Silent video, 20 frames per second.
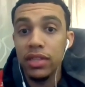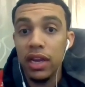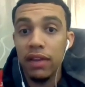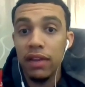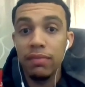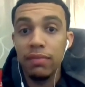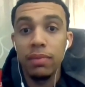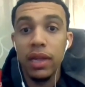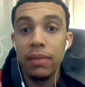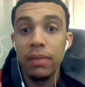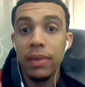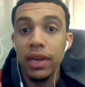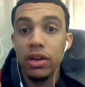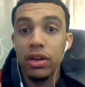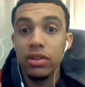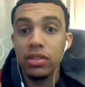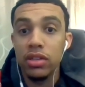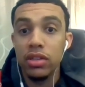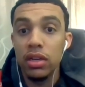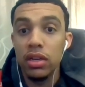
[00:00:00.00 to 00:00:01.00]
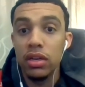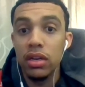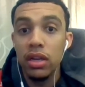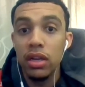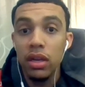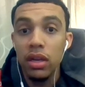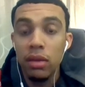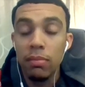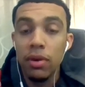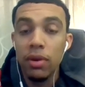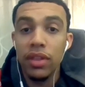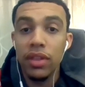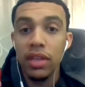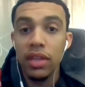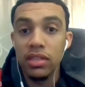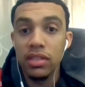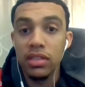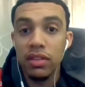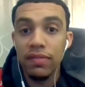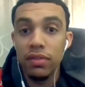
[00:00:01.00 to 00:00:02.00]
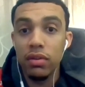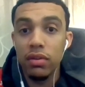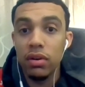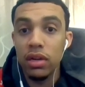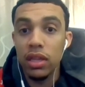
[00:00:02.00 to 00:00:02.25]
They have playmakers on both ends of the floor.